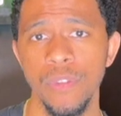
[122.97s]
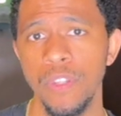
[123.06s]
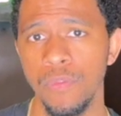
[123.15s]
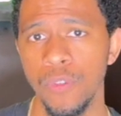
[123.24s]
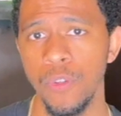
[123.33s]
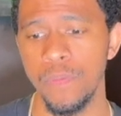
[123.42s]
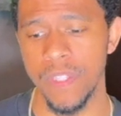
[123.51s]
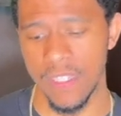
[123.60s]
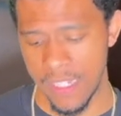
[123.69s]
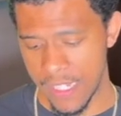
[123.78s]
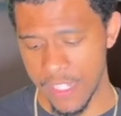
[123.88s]

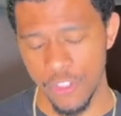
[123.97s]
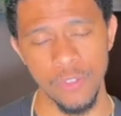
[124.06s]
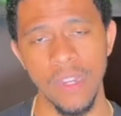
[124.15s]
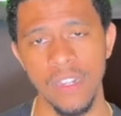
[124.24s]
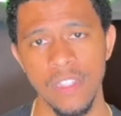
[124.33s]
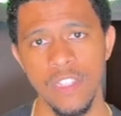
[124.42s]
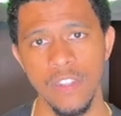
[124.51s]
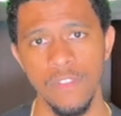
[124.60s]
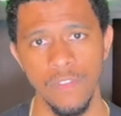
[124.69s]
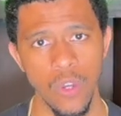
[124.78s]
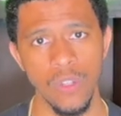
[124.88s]
groups: instrumentalists,
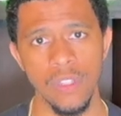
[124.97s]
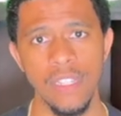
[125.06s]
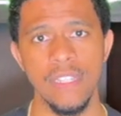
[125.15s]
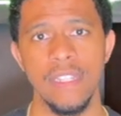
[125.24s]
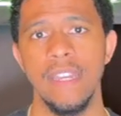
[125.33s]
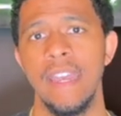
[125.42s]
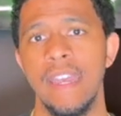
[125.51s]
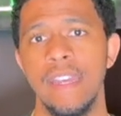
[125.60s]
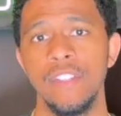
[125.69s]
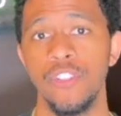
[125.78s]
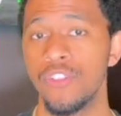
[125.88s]
vocalists,
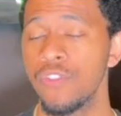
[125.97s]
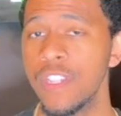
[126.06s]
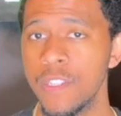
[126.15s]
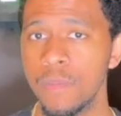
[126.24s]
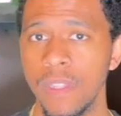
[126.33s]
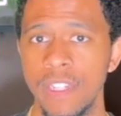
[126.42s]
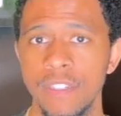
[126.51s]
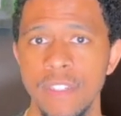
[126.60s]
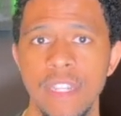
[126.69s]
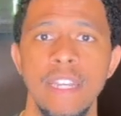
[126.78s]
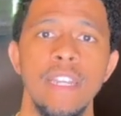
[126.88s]
and strings players,
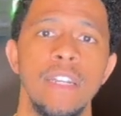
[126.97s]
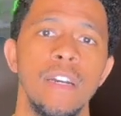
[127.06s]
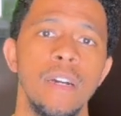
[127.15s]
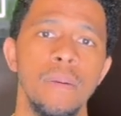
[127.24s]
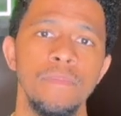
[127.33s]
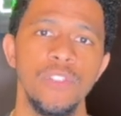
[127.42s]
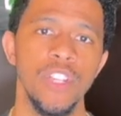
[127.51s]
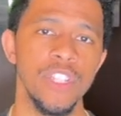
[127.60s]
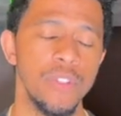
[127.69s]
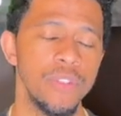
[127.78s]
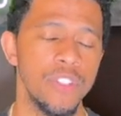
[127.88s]

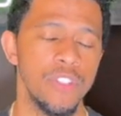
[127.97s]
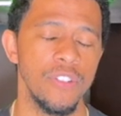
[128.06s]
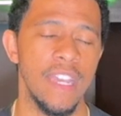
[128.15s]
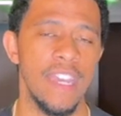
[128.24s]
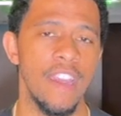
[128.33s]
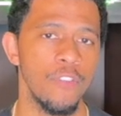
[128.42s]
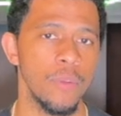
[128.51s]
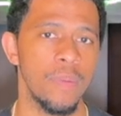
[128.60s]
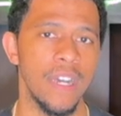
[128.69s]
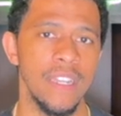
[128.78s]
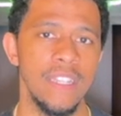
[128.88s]
just to ensure that
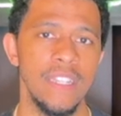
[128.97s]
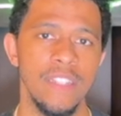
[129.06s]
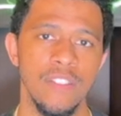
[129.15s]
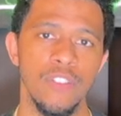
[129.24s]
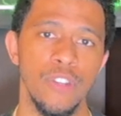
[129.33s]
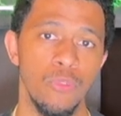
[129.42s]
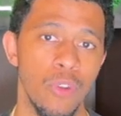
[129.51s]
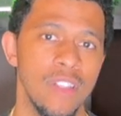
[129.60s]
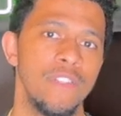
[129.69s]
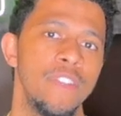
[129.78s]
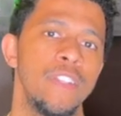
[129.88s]
everybody is learning
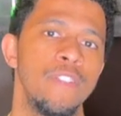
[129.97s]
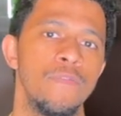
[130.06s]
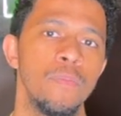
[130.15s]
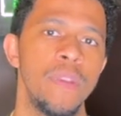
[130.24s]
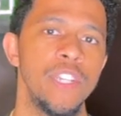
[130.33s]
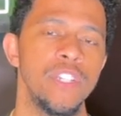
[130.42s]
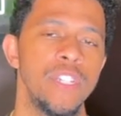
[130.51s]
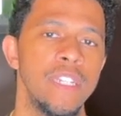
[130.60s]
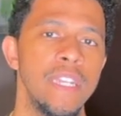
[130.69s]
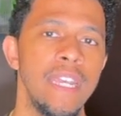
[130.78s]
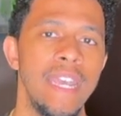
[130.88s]
relevant
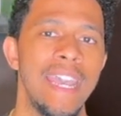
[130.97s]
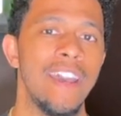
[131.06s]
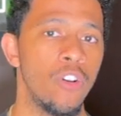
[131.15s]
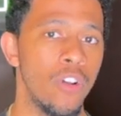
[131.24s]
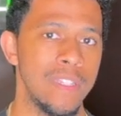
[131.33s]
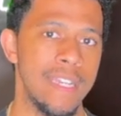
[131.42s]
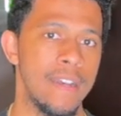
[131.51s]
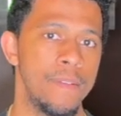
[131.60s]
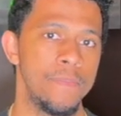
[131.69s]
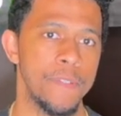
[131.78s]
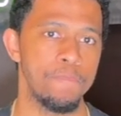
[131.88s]
information at all
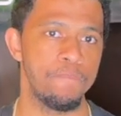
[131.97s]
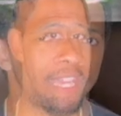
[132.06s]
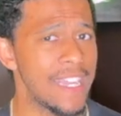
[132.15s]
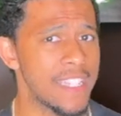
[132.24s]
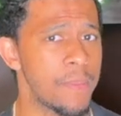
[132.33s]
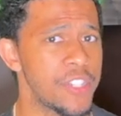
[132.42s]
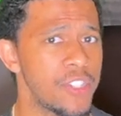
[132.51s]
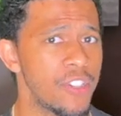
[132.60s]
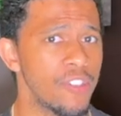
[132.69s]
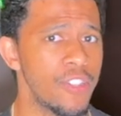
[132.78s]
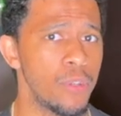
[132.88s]
times. As I mentioned
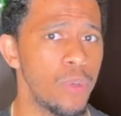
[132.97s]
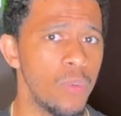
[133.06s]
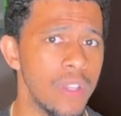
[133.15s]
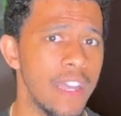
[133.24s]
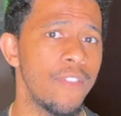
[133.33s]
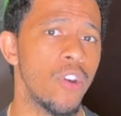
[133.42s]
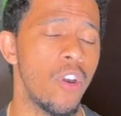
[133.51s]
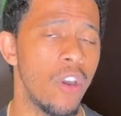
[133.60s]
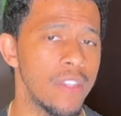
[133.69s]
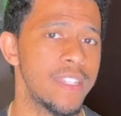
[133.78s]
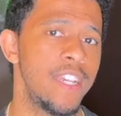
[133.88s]
earlier, we will have our
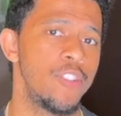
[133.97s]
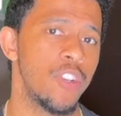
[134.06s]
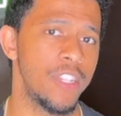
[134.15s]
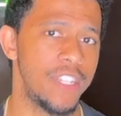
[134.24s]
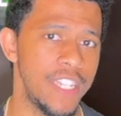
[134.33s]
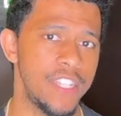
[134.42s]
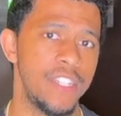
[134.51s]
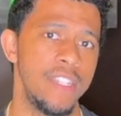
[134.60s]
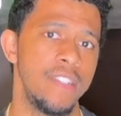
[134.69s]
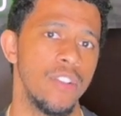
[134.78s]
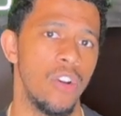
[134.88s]
OnStage
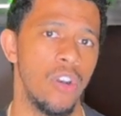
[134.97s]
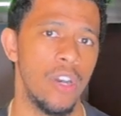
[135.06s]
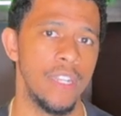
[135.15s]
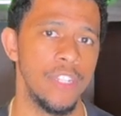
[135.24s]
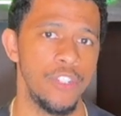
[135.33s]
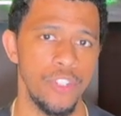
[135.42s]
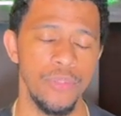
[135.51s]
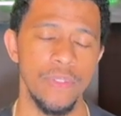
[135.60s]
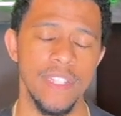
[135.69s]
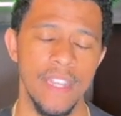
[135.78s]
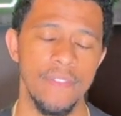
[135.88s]
auditions on
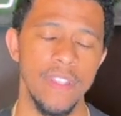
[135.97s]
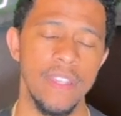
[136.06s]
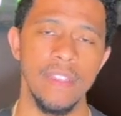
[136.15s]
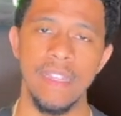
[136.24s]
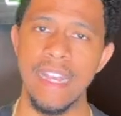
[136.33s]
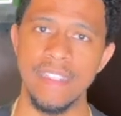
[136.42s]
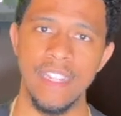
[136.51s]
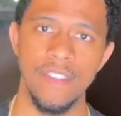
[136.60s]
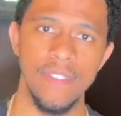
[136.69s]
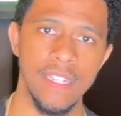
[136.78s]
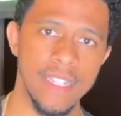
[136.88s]
June 7th, the last day
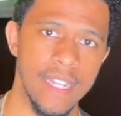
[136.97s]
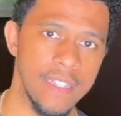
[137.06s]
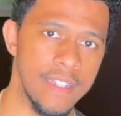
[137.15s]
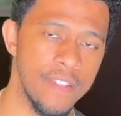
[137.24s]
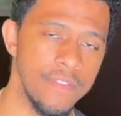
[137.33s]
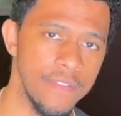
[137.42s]
of the intensive.